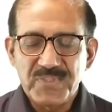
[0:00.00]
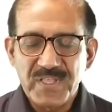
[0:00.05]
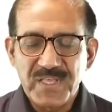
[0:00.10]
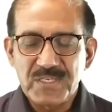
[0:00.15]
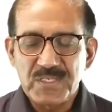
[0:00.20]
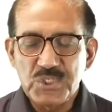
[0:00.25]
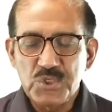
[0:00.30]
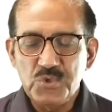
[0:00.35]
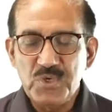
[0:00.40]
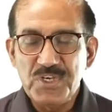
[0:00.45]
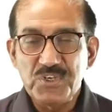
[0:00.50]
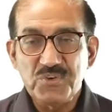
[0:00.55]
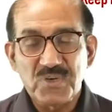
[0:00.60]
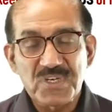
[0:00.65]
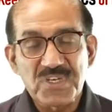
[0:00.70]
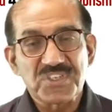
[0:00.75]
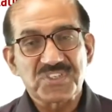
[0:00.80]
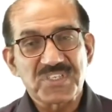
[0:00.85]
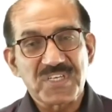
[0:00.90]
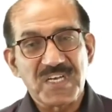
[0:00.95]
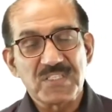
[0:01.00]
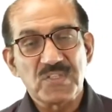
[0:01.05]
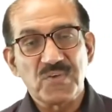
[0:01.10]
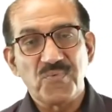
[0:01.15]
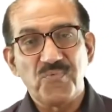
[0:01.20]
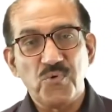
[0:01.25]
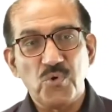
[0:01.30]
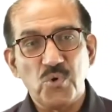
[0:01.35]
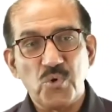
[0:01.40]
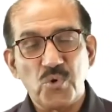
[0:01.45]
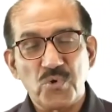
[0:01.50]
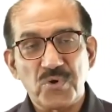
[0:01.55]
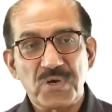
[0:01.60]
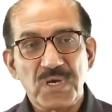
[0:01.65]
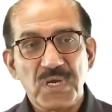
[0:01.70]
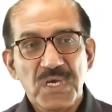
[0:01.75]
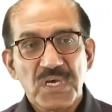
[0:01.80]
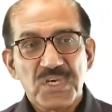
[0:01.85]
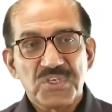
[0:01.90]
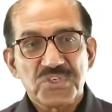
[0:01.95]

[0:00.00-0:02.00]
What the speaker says: that you need to understand the 4